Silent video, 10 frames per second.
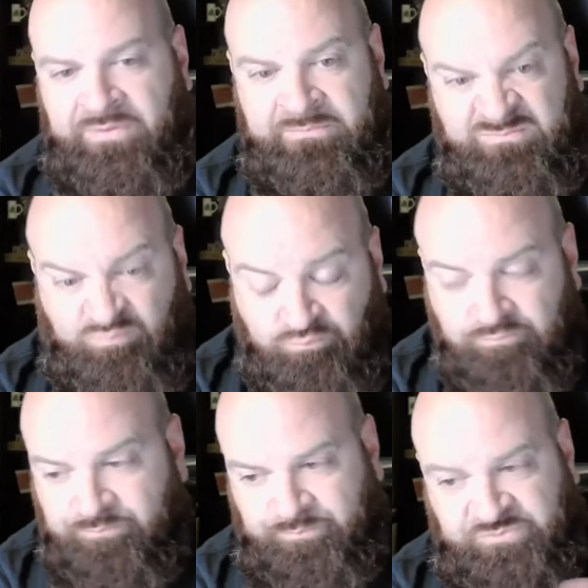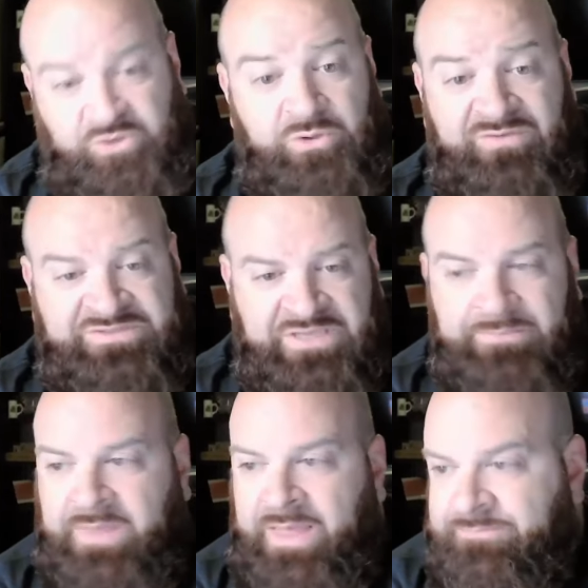of them. So you have a
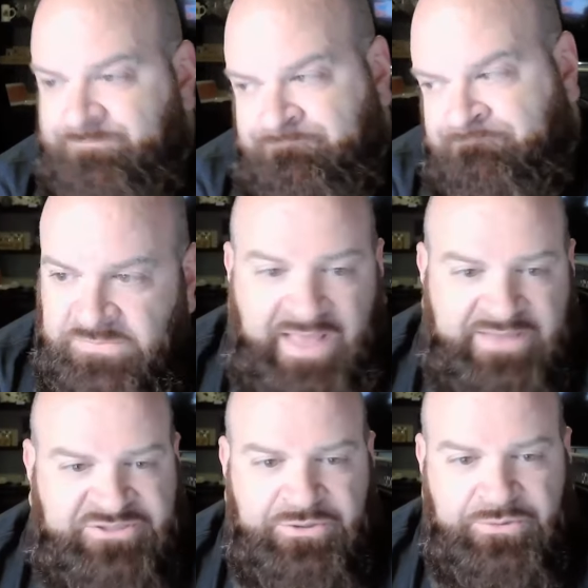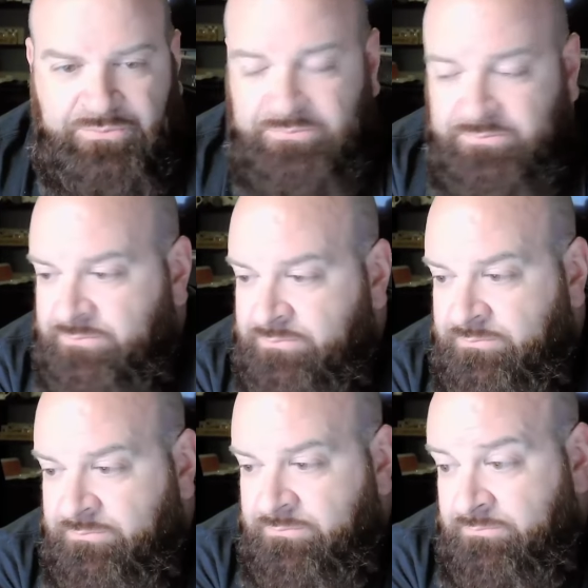team that can't shoot.
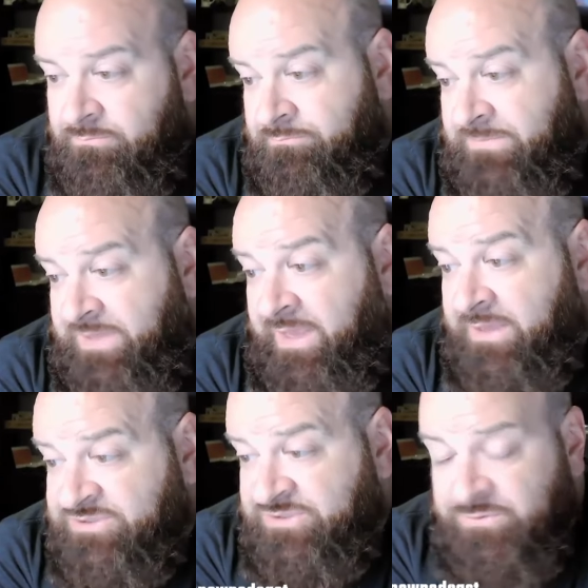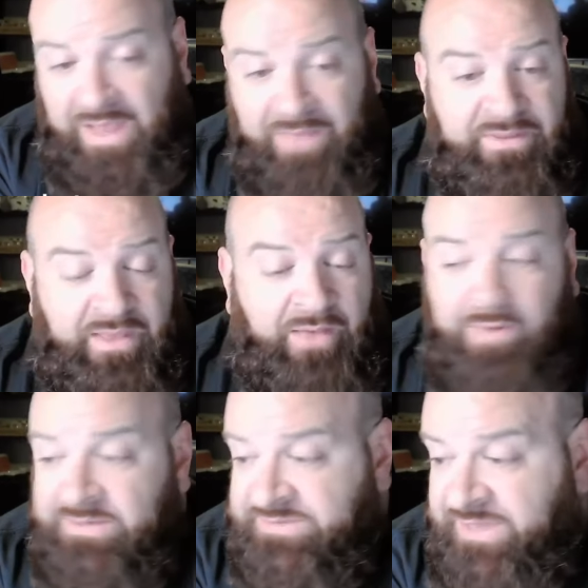Can't shoot. I mean, I
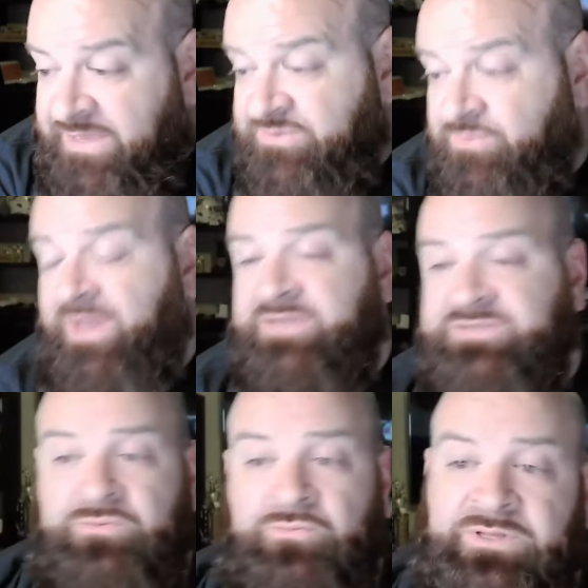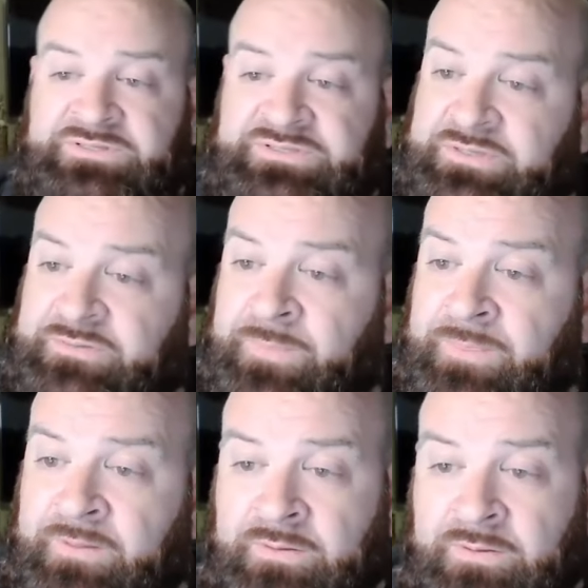watched Asia Wilson
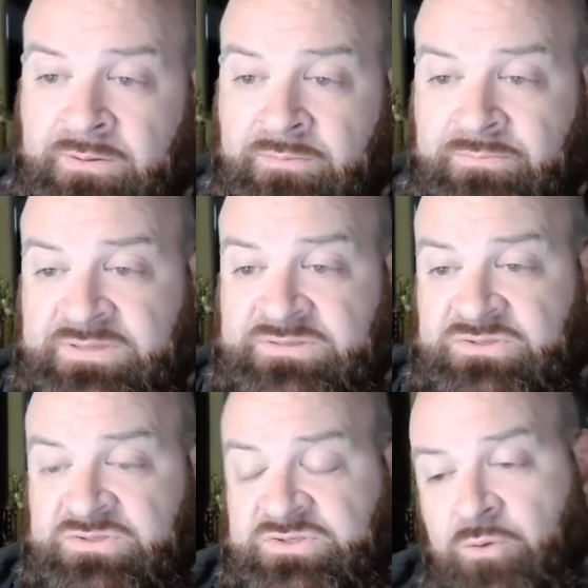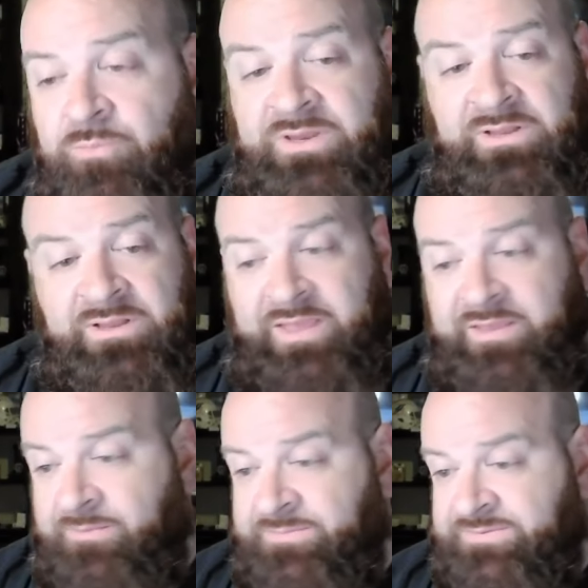miss so many
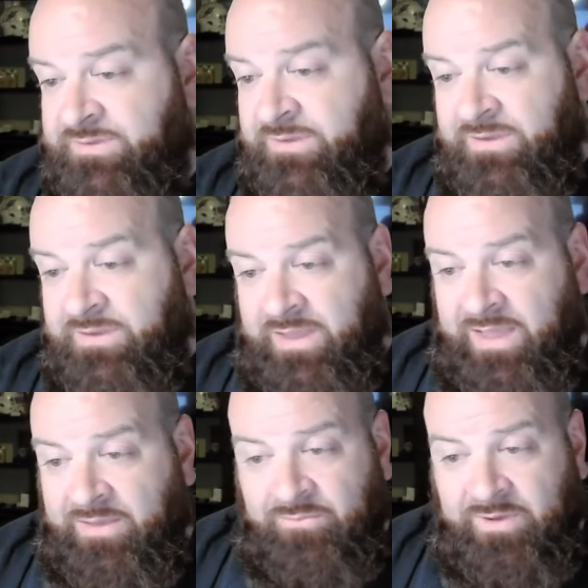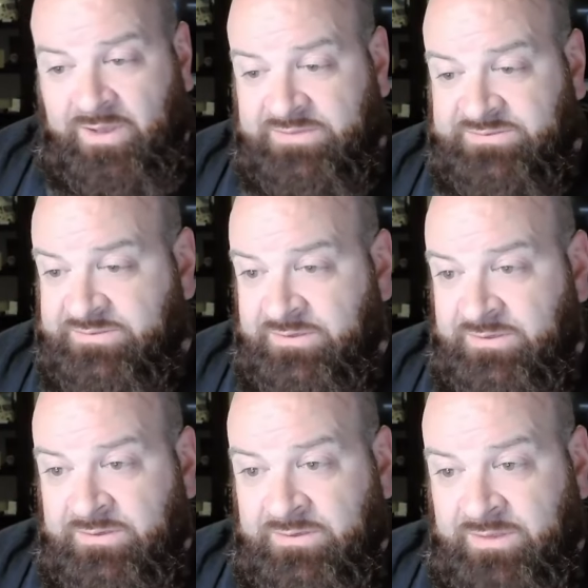layups.
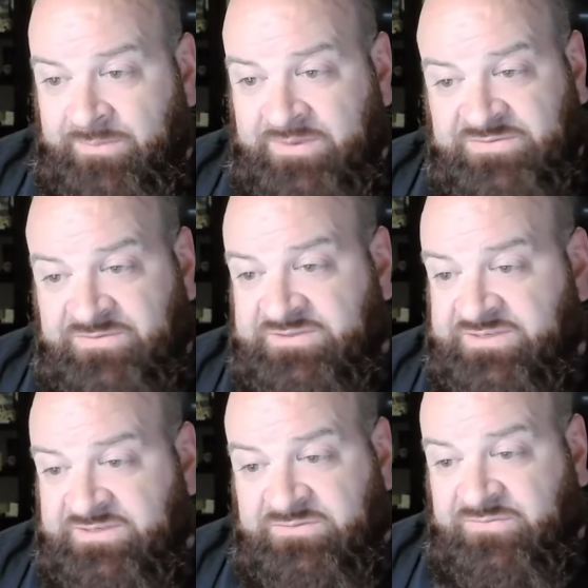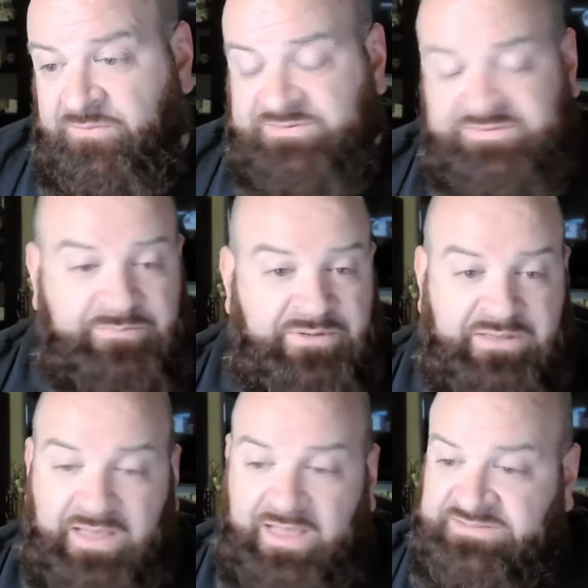She finished 6 of 14,
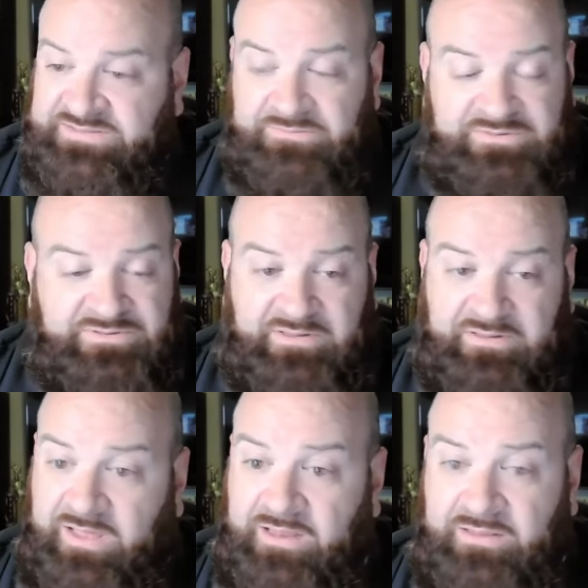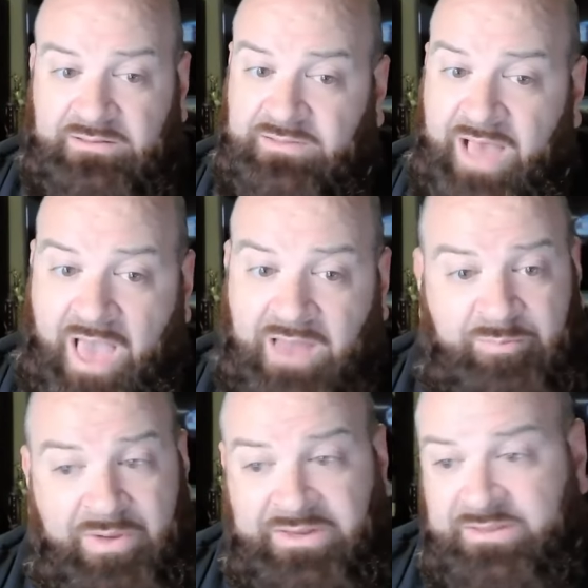but God, she it was like a lot
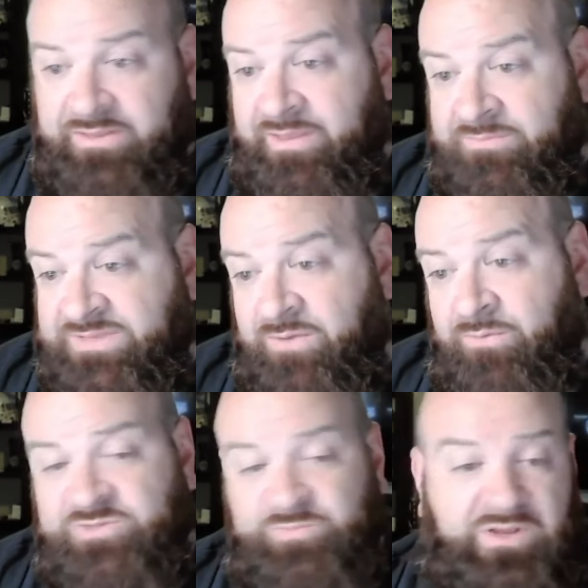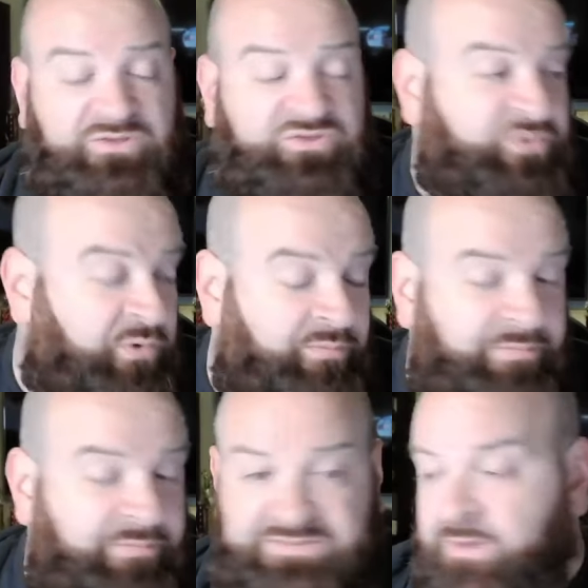of bunny layups. I watched Brianna Stewart
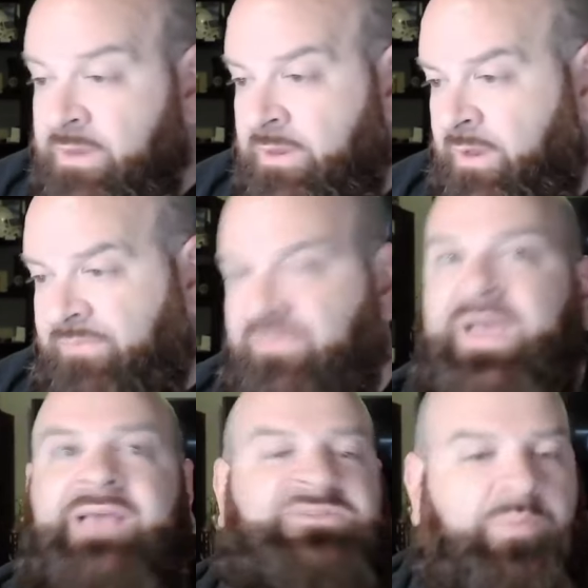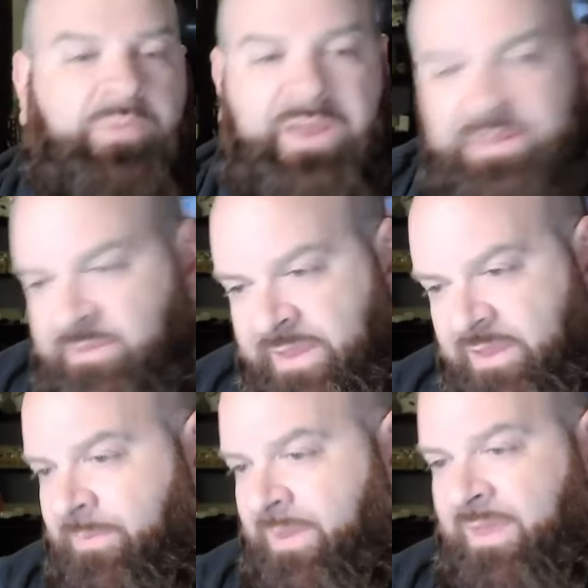miss a fast break
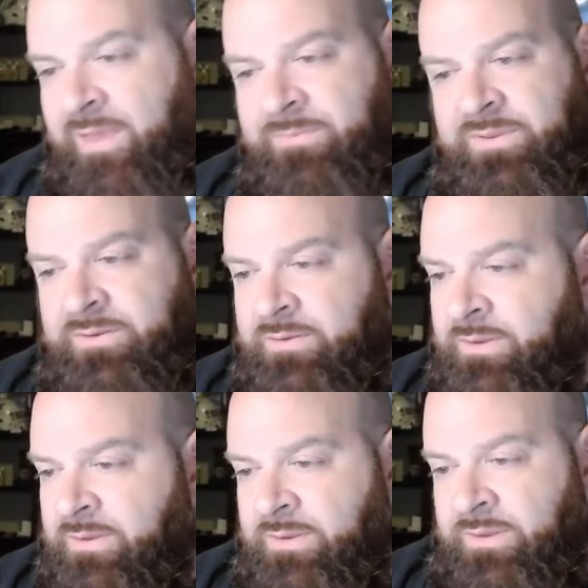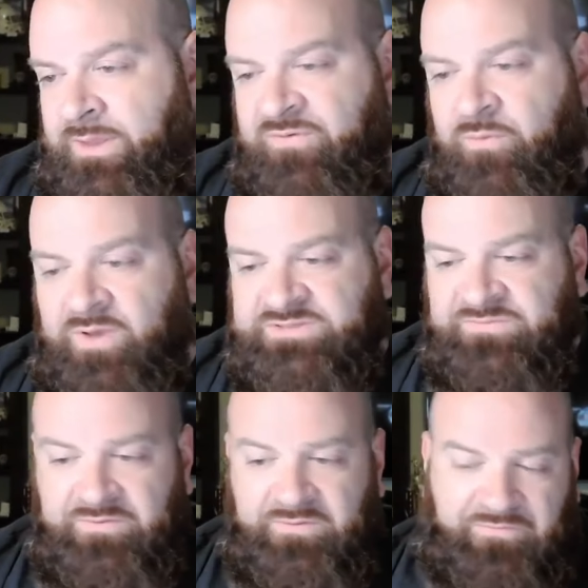layup. I mean, if it
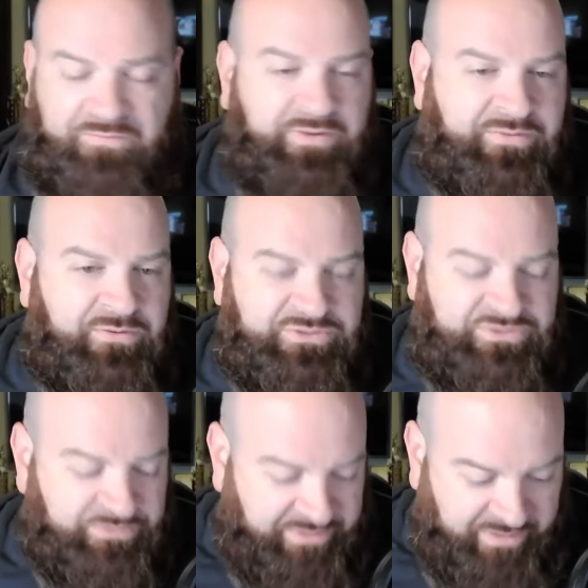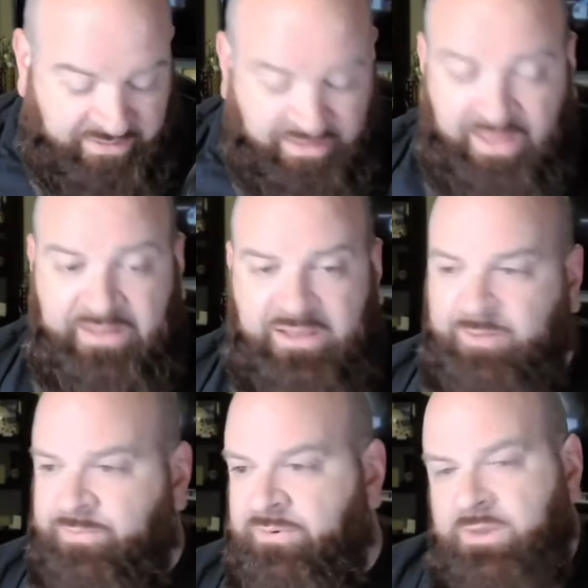wasn't for the free throw shooting and Kai
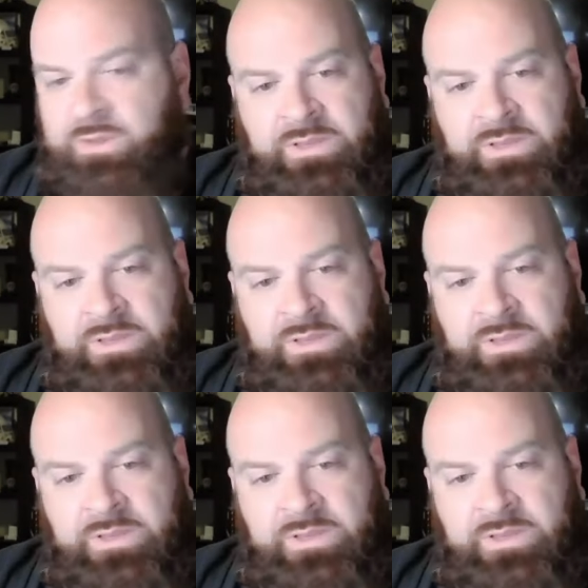Copper,